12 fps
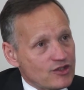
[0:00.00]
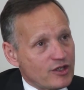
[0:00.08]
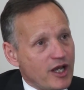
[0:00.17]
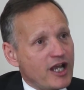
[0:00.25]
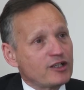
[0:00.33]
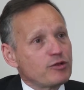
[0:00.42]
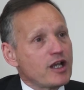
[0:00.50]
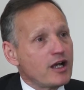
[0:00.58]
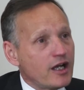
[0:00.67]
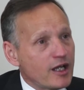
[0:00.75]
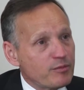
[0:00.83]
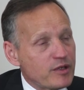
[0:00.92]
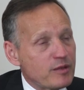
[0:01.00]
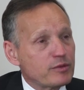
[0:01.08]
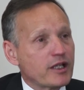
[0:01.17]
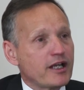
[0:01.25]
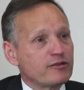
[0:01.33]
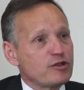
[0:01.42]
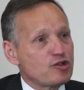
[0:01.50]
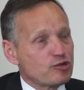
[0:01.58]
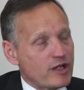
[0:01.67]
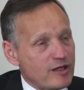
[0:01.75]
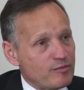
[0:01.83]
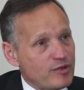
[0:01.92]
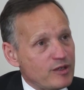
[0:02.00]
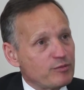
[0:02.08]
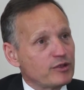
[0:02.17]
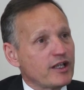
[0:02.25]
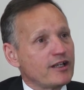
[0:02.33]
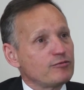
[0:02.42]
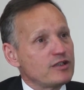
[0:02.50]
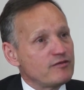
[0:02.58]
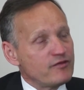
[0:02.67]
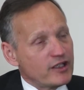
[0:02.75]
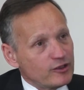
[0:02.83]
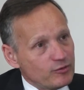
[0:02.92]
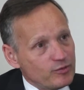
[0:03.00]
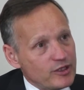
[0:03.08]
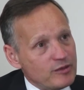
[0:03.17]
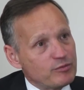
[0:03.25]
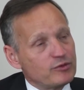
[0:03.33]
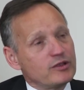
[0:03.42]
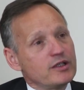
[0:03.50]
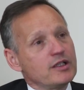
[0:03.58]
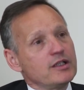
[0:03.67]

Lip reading: So how do we hire people? How do we train people? How do we develop people?